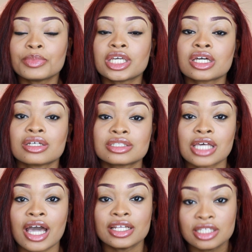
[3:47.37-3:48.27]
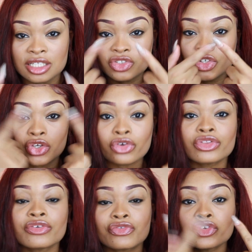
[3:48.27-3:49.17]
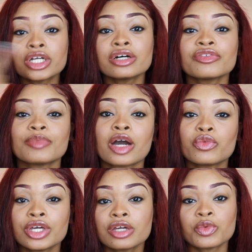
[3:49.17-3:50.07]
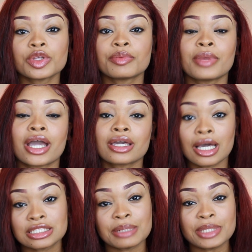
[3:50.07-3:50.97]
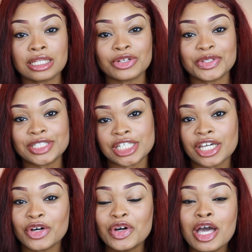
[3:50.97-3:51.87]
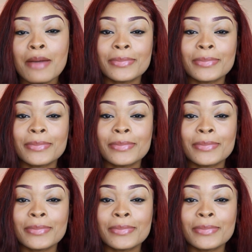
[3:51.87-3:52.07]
because I did secure the front of my wig with my Got2b glue gel